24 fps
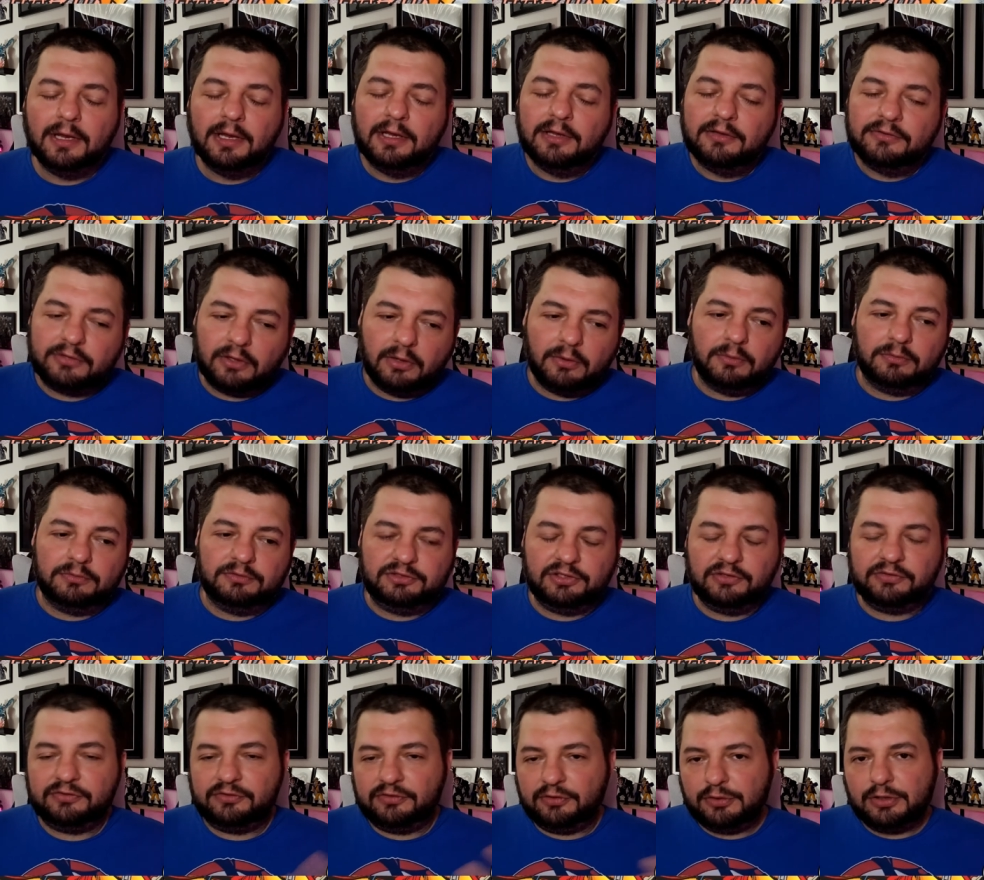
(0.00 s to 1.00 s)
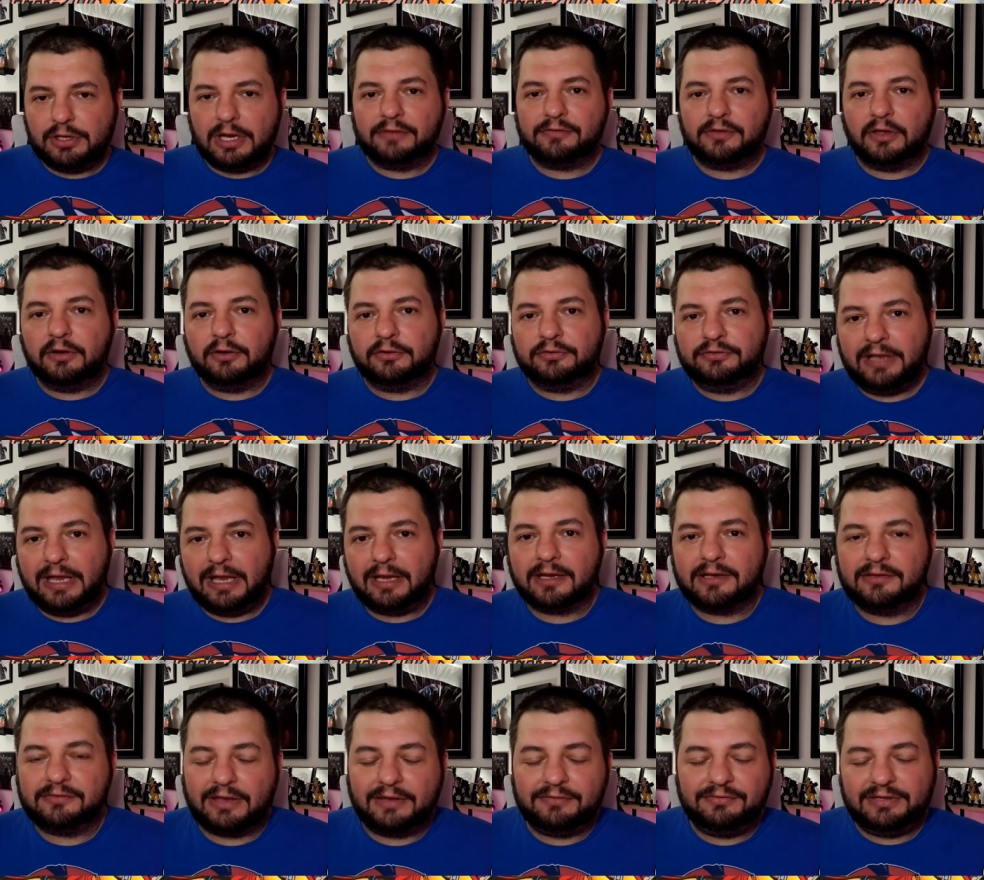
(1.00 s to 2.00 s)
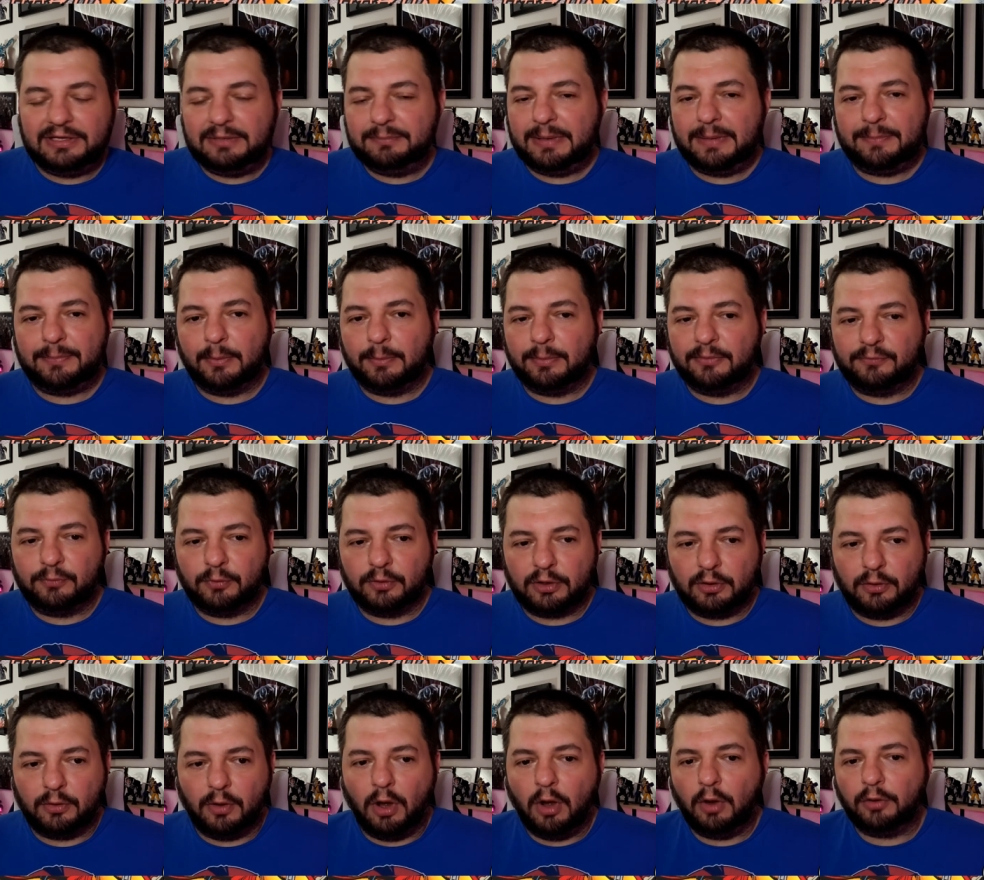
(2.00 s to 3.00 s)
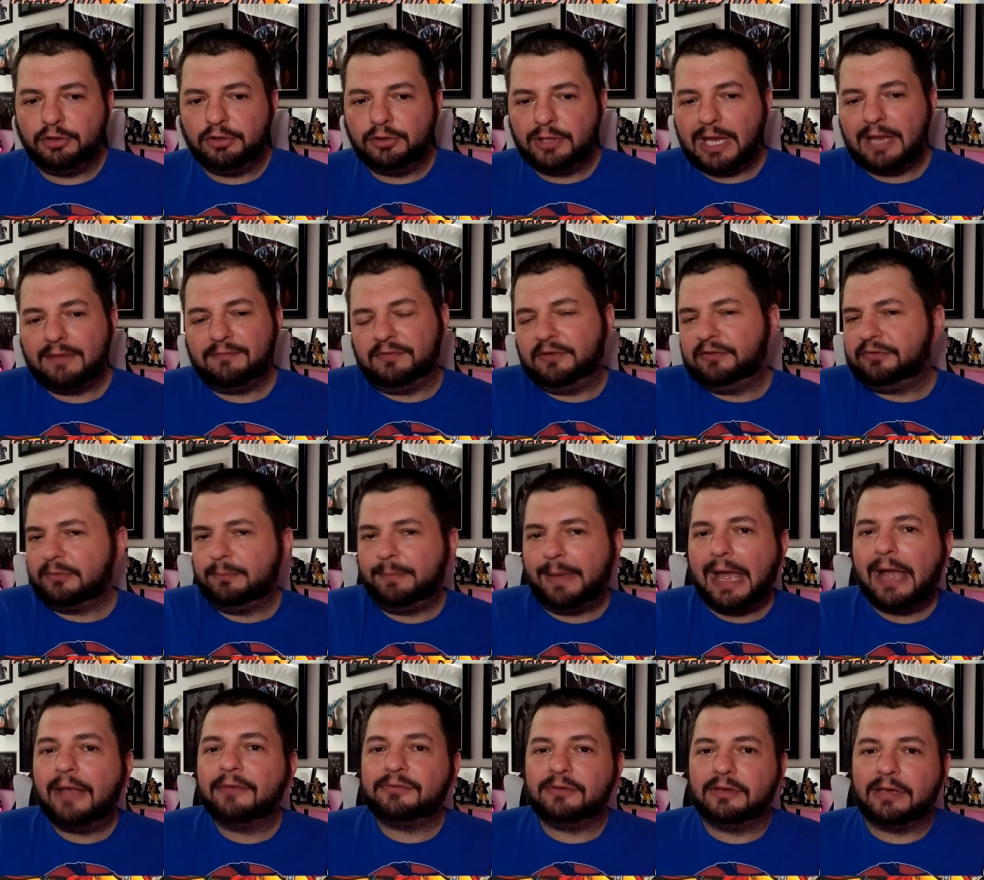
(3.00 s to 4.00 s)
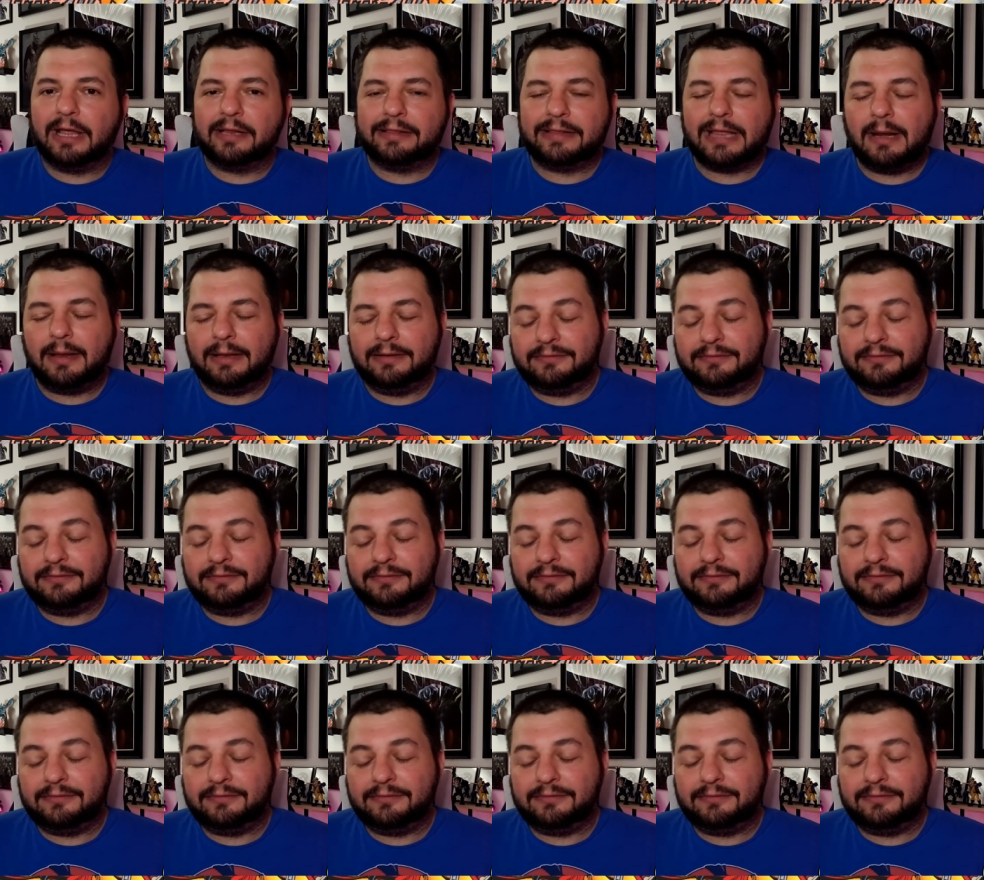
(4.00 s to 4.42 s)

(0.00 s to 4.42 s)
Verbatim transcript: So just so you guys understand, because I've seen people before go, oh, you gave this a pass and not that.